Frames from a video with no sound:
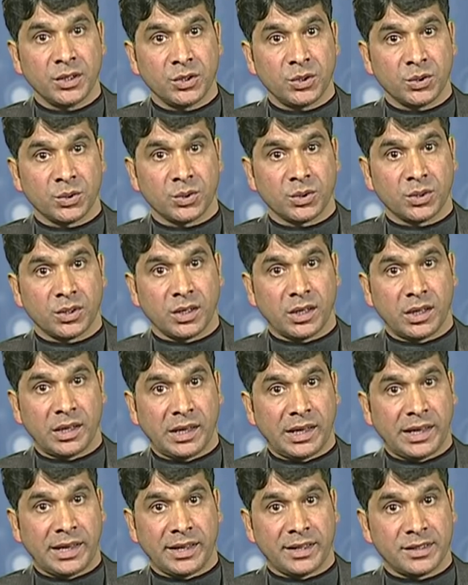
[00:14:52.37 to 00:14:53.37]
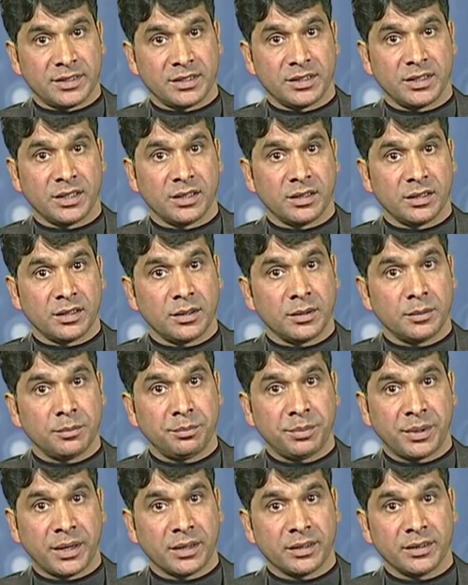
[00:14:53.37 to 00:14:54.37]
to as the
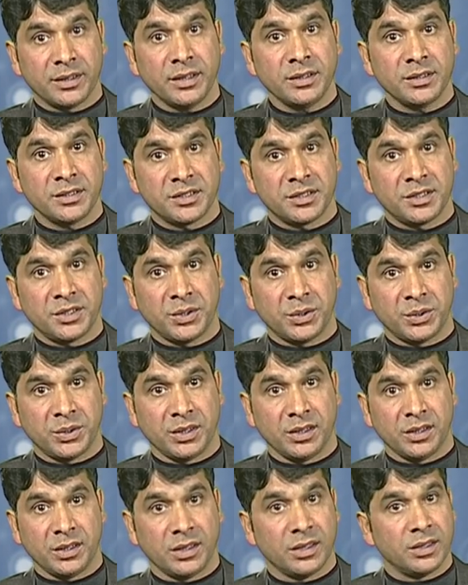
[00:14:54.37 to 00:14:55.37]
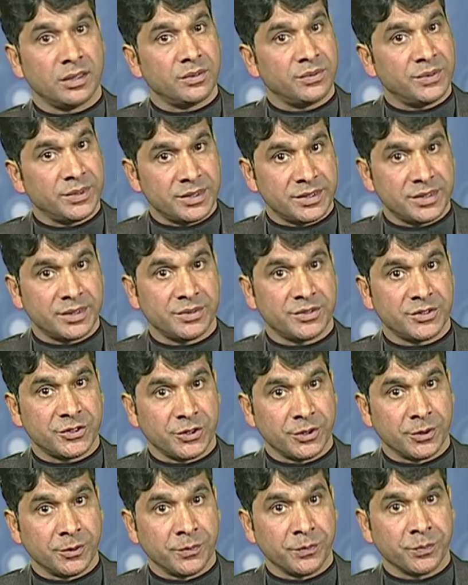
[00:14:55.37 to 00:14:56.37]
pregnance theory in perception,